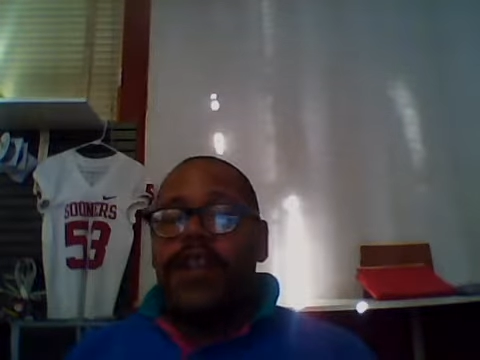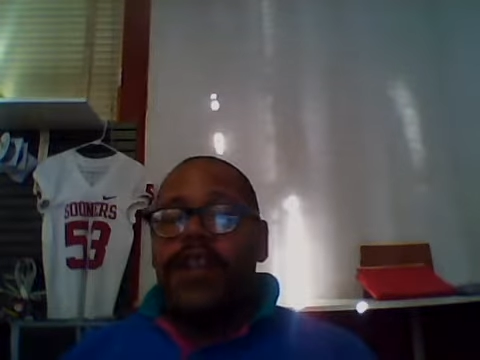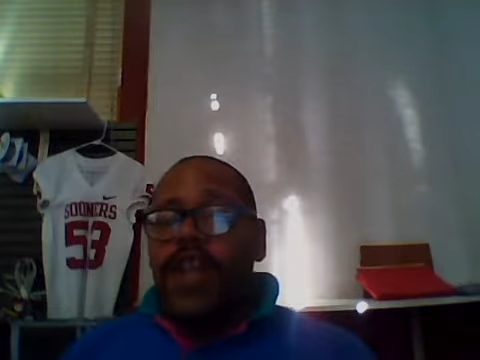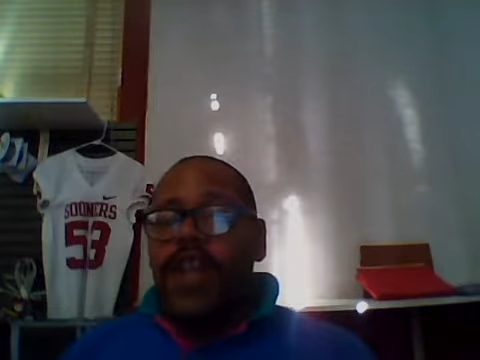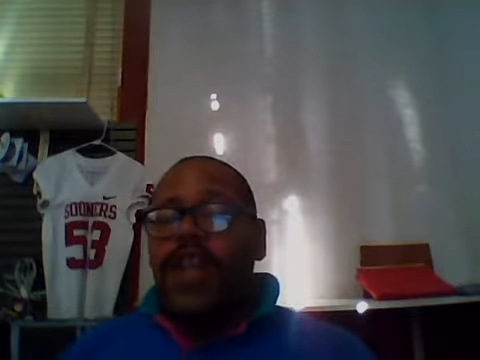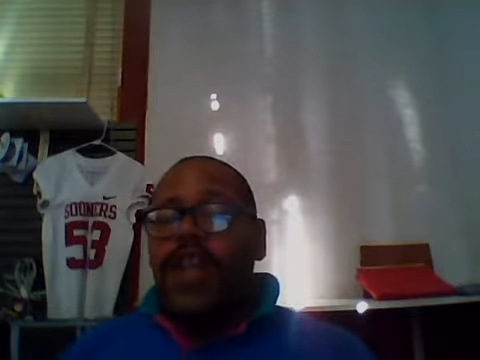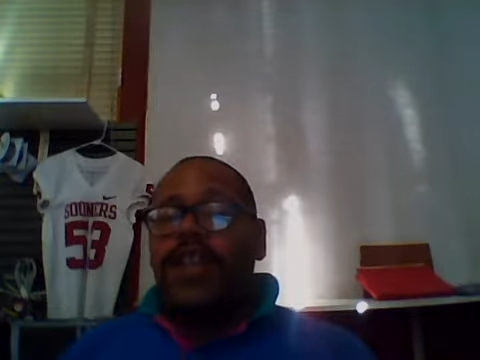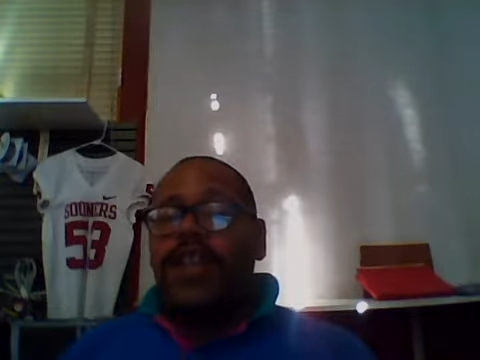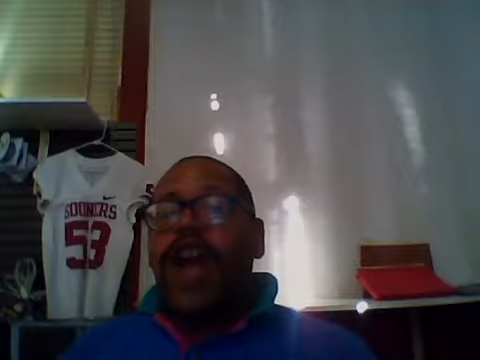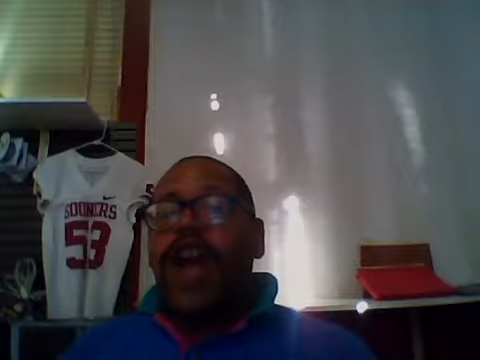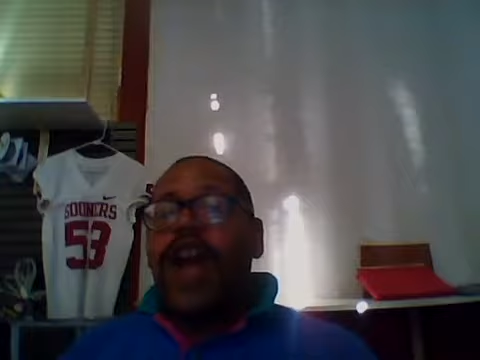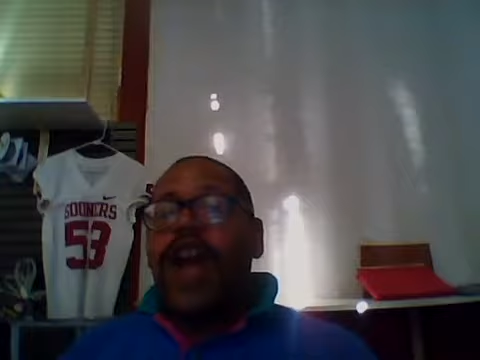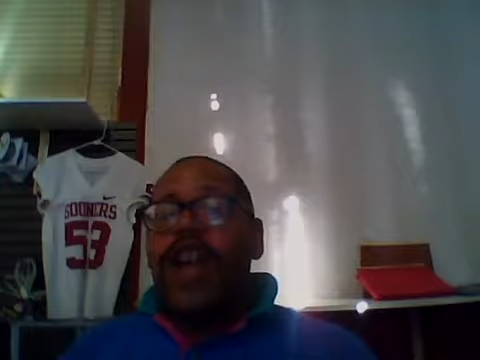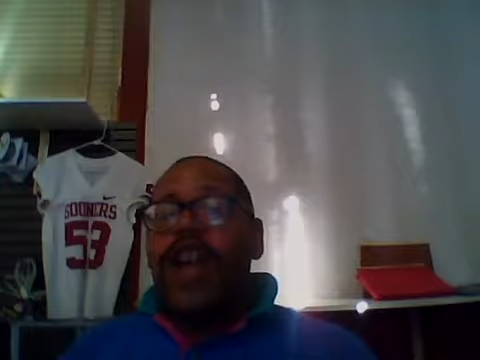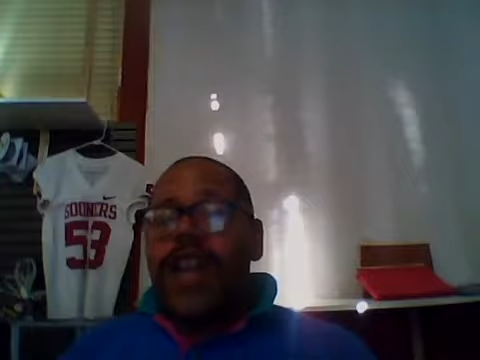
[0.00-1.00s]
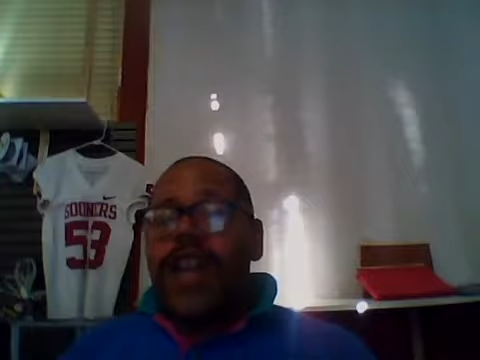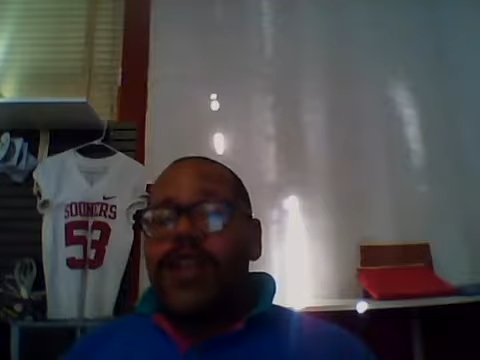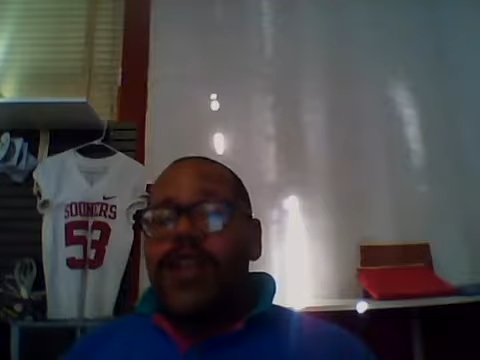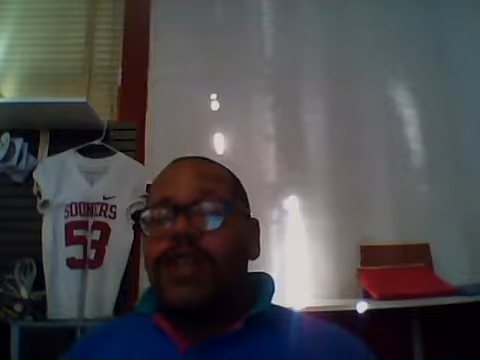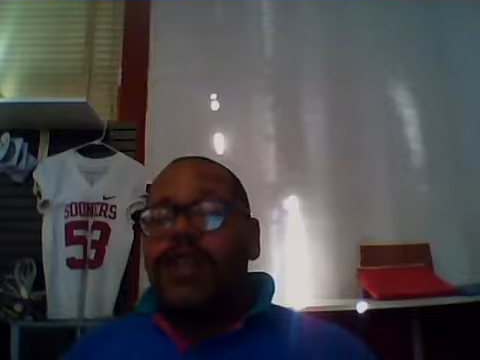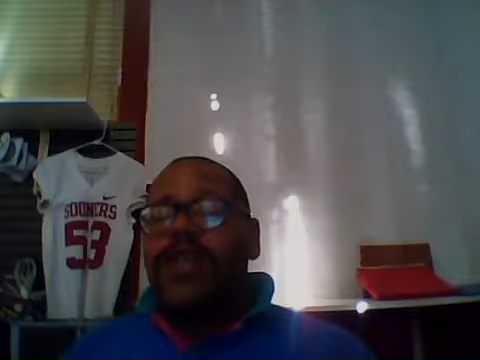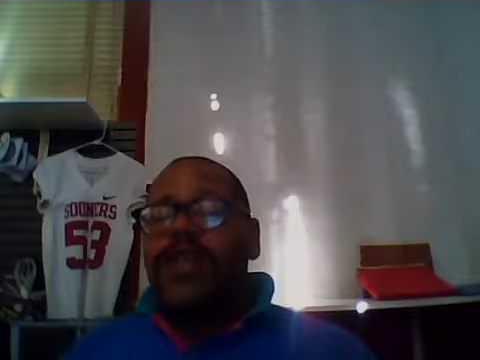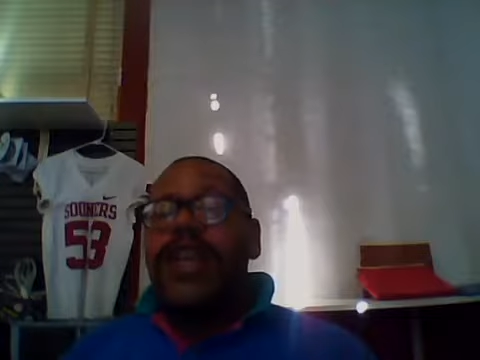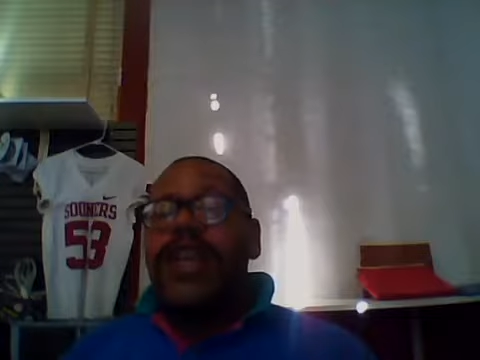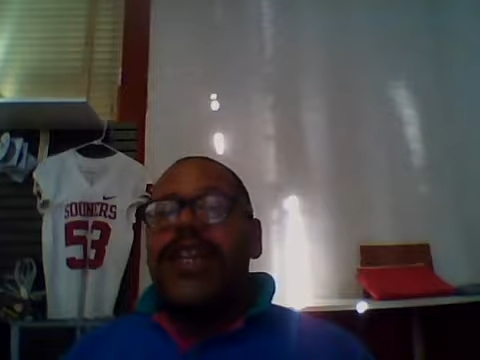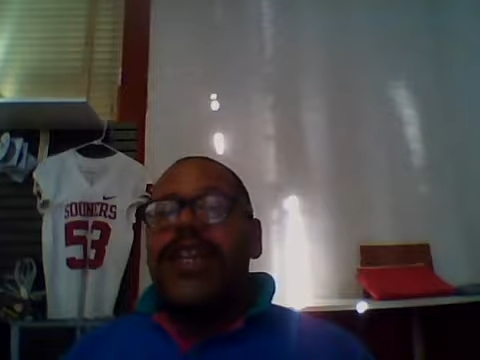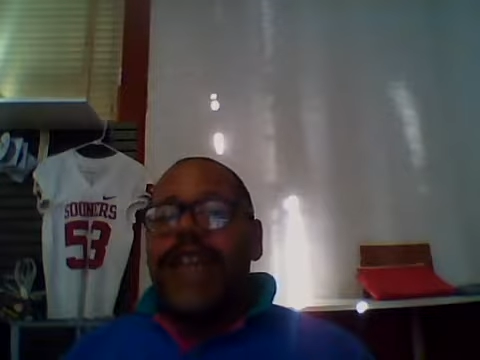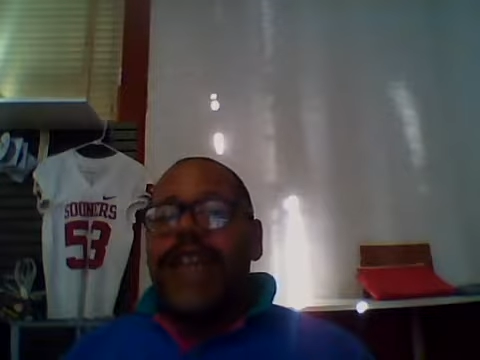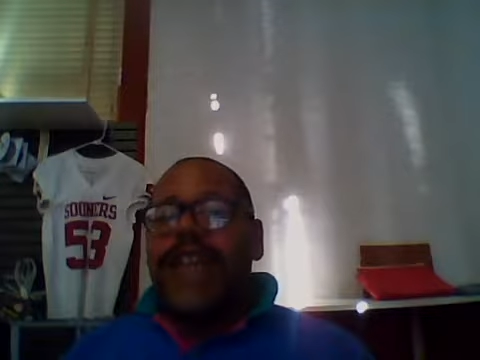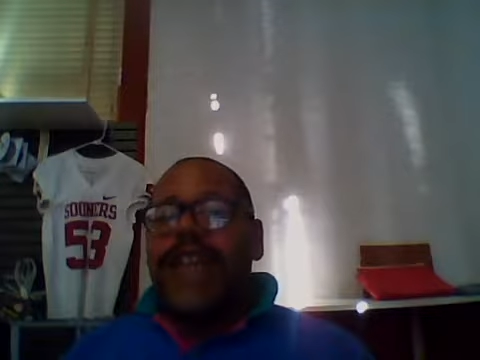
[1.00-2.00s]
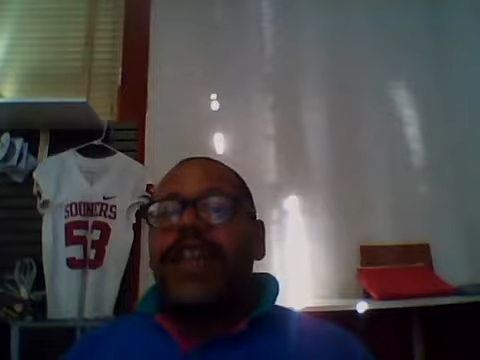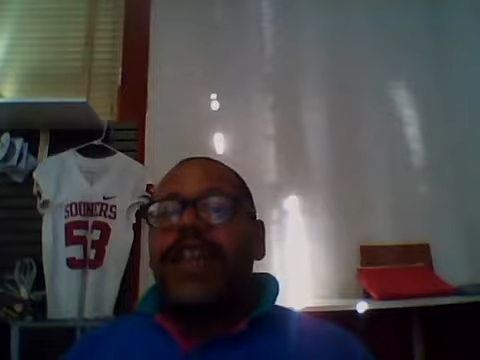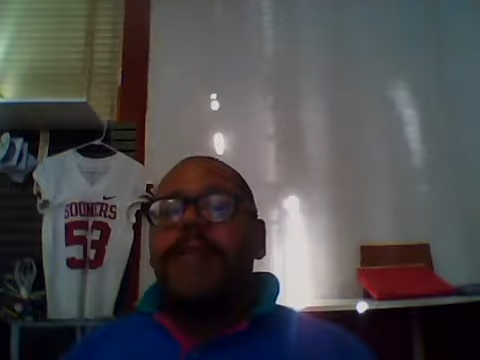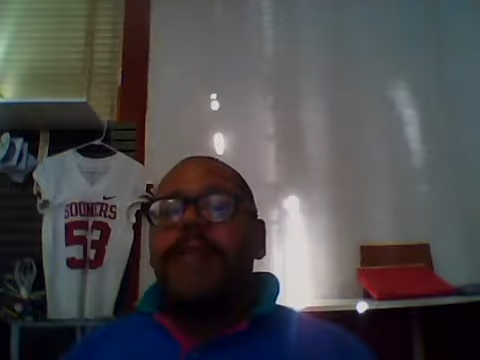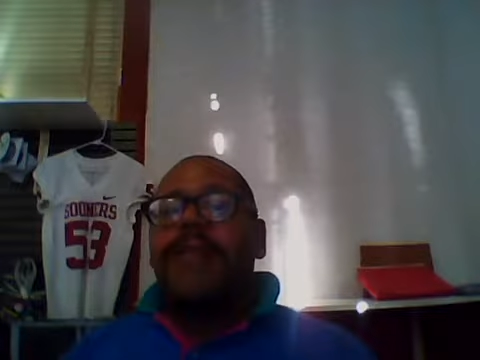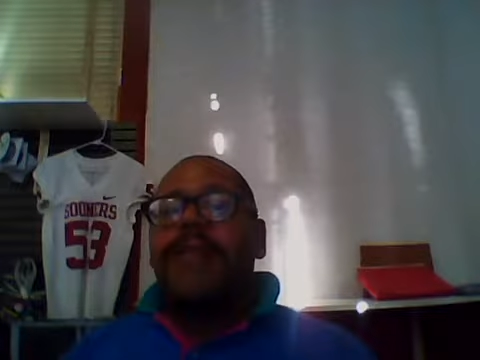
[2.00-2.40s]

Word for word: Deacons are leaders, yes,